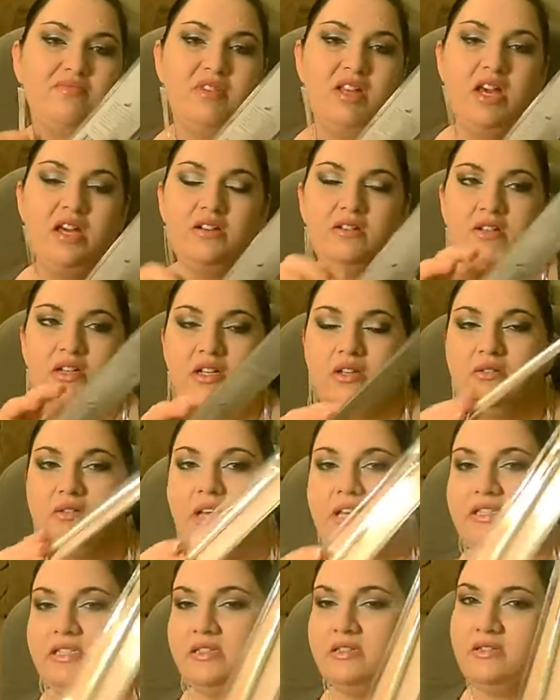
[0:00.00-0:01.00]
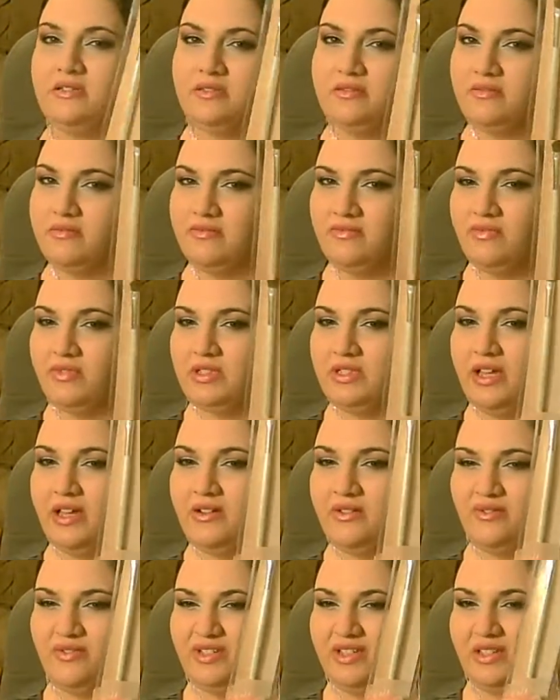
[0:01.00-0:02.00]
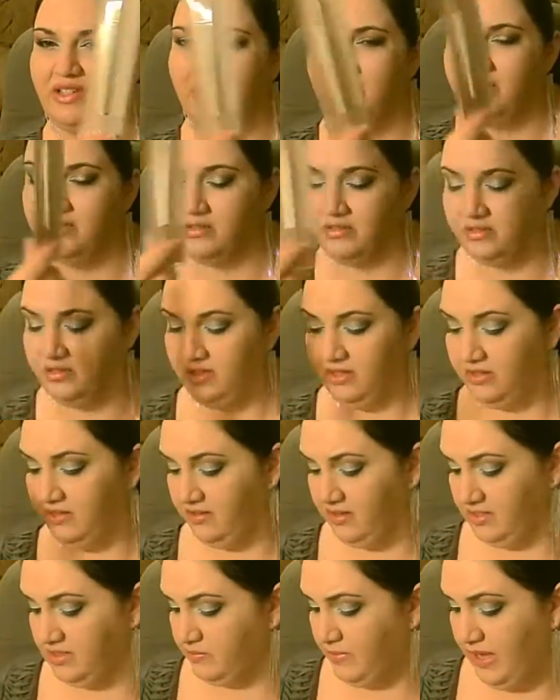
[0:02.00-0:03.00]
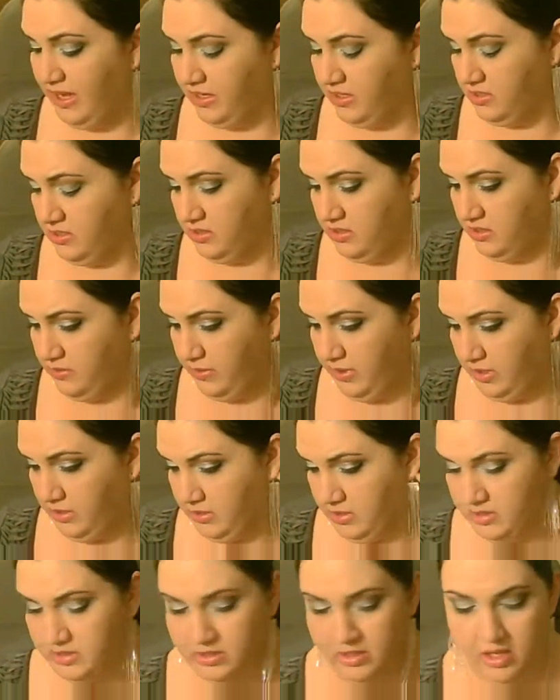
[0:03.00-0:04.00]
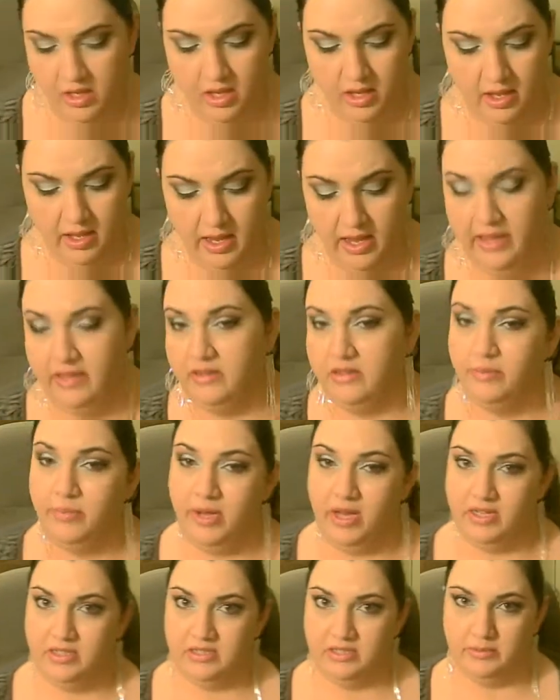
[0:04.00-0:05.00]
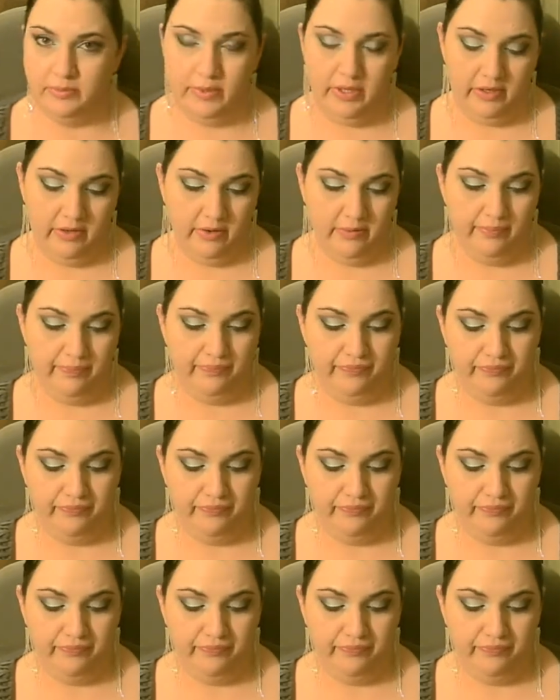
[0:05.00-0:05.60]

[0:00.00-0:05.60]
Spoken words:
I don't know. I don't really like any of these packages, to be honest. I like the boxes better.